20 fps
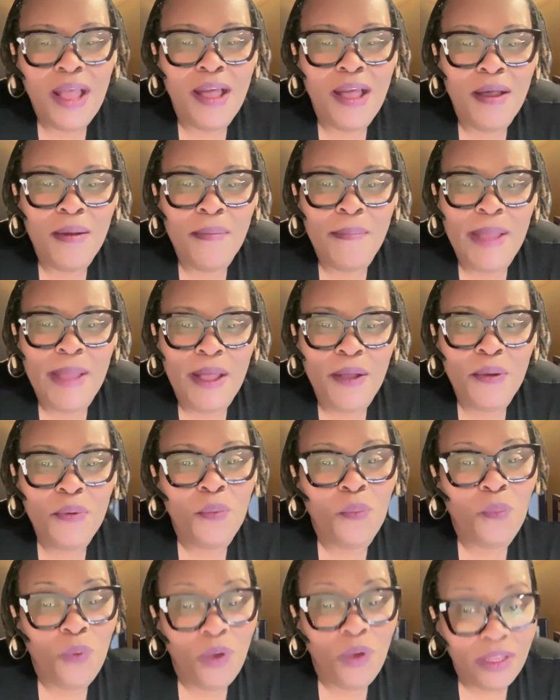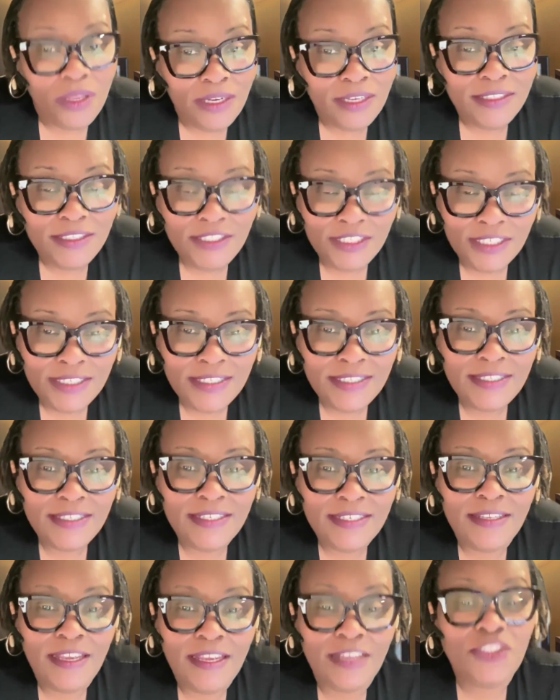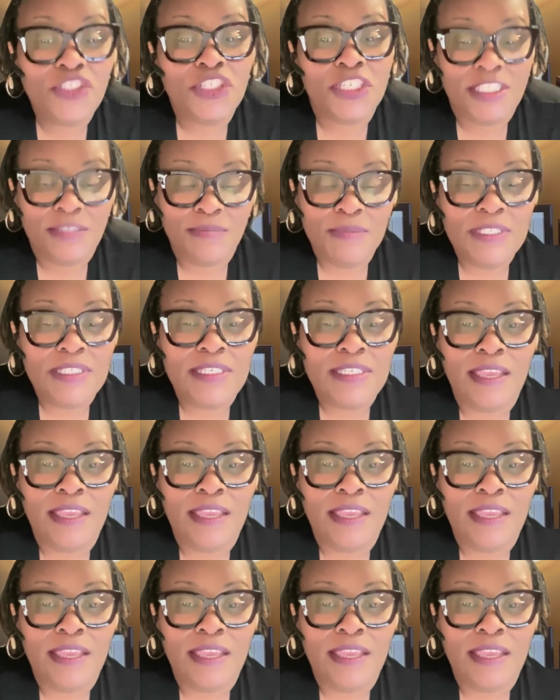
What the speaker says: about what adjustments